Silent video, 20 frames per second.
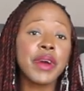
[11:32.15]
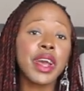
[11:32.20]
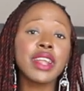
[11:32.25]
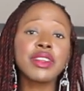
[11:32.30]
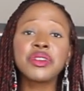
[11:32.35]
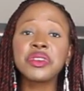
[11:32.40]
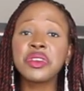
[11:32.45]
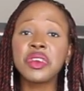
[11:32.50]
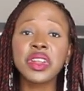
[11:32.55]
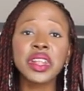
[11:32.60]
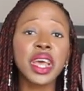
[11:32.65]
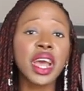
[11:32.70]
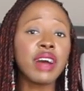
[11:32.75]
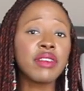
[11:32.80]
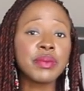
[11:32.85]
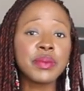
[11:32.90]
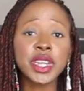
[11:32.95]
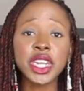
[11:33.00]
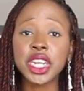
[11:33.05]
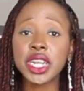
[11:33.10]
but you don't
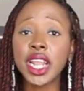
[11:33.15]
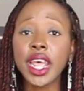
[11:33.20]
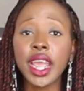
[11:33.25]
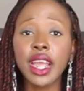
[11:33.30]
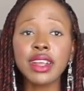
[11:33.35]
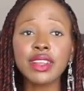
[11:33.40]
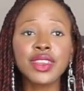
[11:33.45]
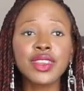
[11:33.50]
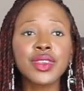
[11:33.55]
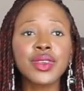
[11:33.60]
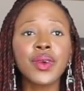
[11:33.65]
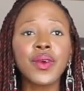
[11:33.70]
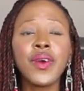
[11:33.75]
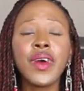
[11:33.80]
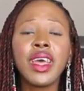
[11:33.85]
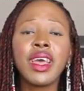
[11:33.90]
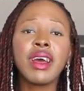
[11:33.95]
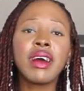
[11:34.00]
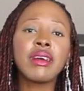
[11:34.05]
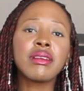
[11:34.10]
have much legs,
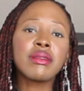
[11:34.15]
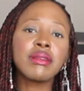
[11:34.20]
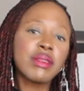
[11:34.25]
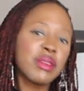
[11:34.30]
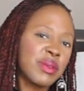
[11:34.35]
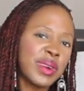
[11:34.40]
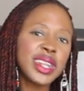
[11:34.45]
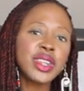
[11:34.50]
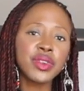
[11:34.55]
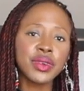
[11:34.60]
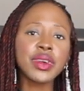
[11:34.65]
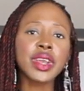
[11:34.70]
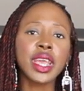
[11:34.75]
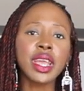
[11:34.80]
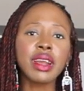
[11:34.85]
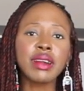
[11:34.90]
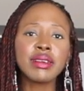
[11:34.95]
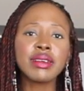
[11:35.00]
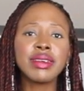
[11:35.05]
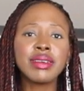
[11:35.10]
so why do you
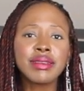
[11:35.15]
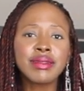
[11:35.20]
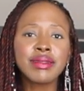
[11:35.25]
care?